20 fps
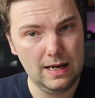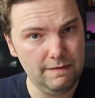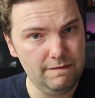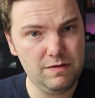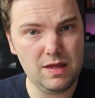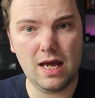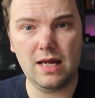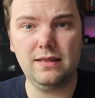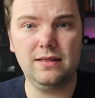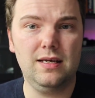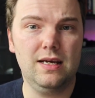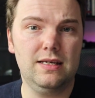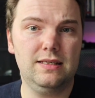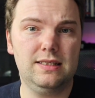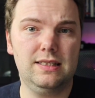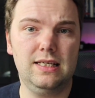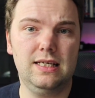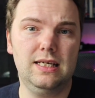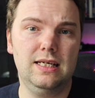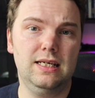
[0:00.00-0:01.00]
I've done
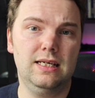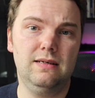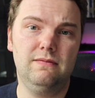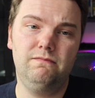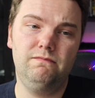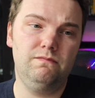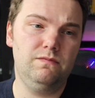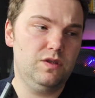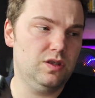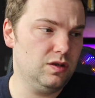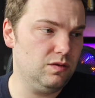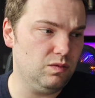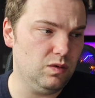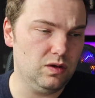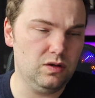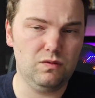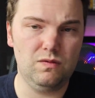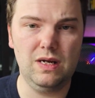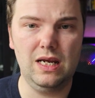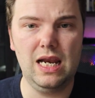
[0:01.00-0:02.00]
testing, just
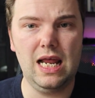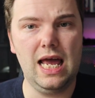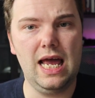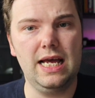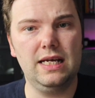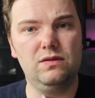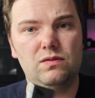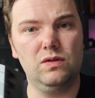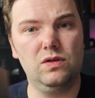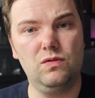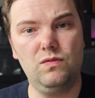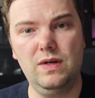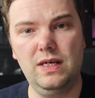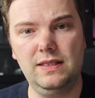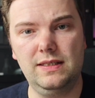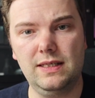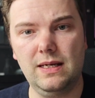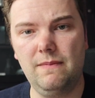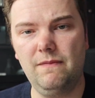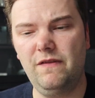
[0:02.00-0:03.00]
want to relax, want to
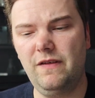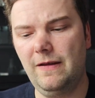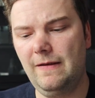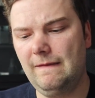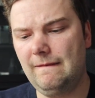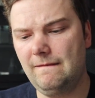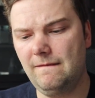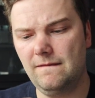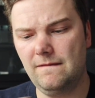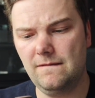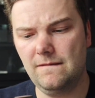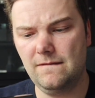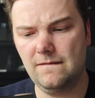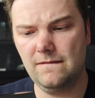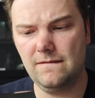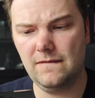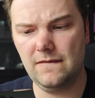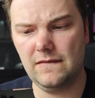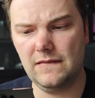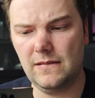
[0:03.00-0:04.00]
read something,
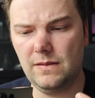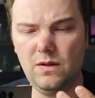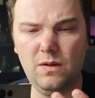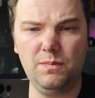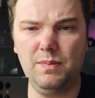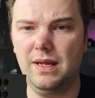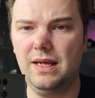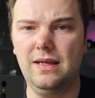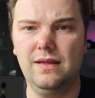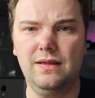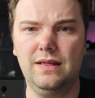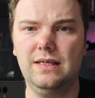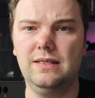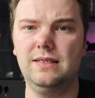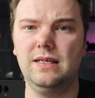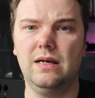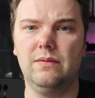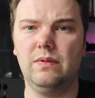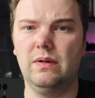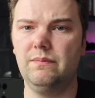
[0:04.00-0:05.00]
I'm not picking
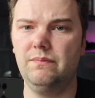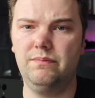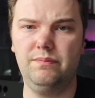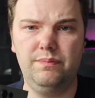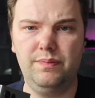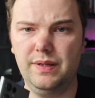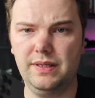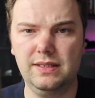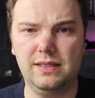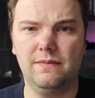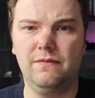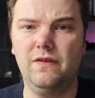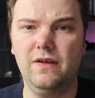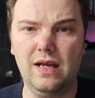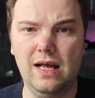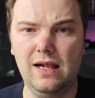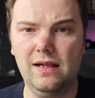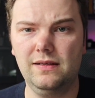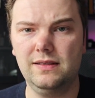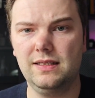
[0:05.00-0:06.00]
this up. I pick
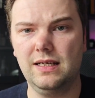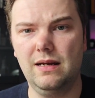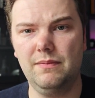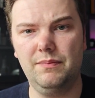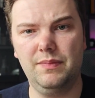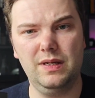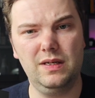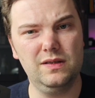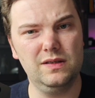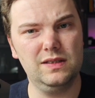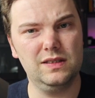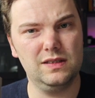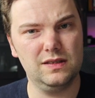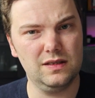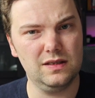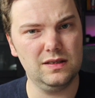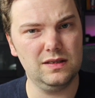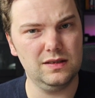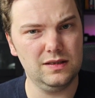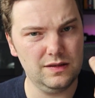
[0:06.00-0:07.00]
something else up because
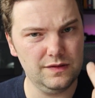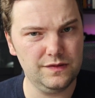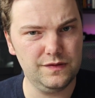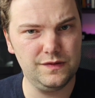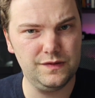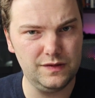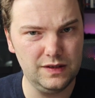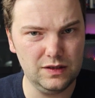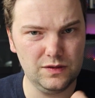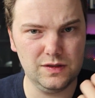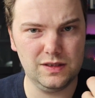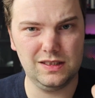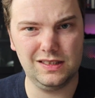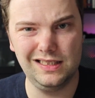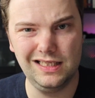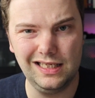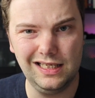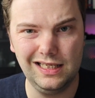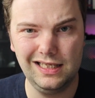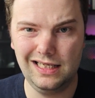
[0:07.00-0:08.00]
of those
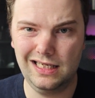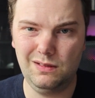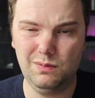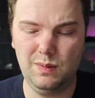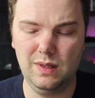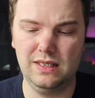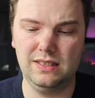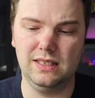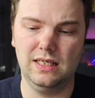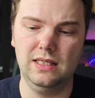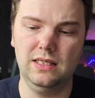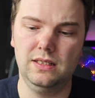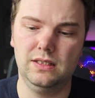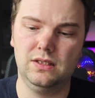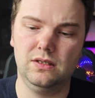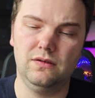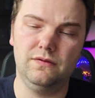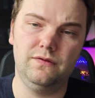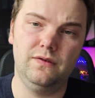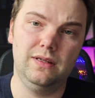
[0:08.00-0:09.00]
little nitpicks in the
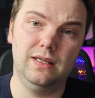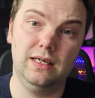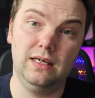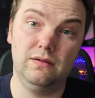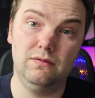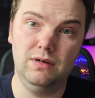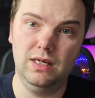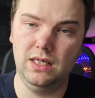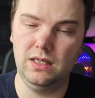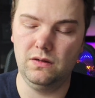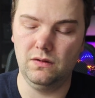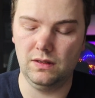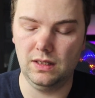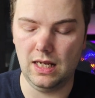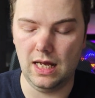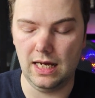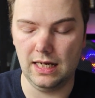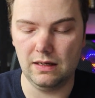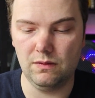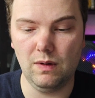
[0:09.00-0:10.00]
software that I really don't
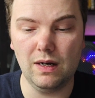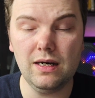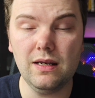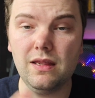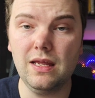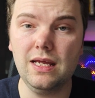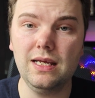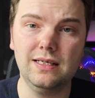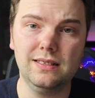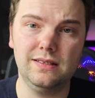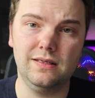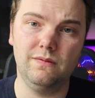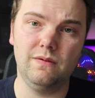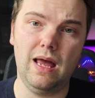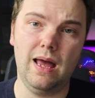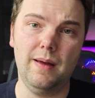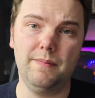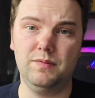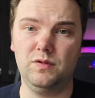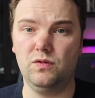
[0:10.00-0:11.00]
like. One thing is the
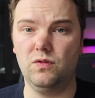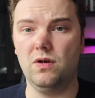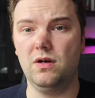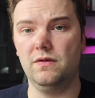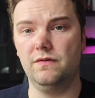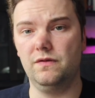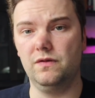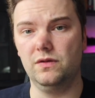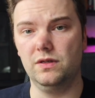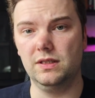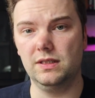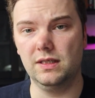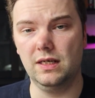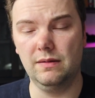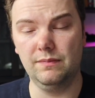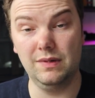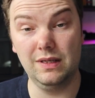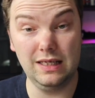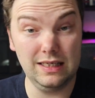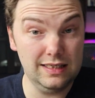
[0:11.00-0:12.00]
app drawer, for
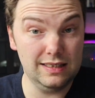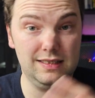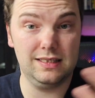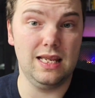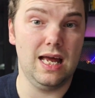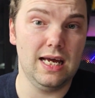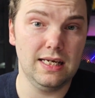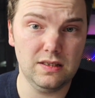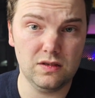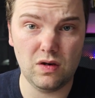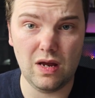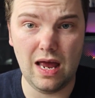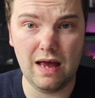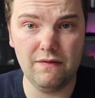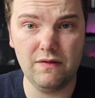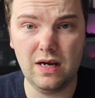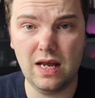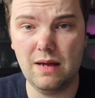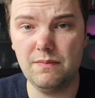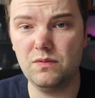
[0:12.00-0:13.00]
example. It is nice to
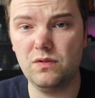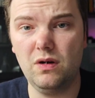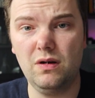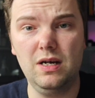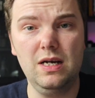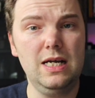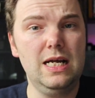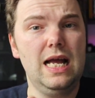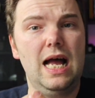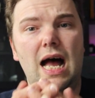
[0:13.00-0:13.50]
have an app drawer.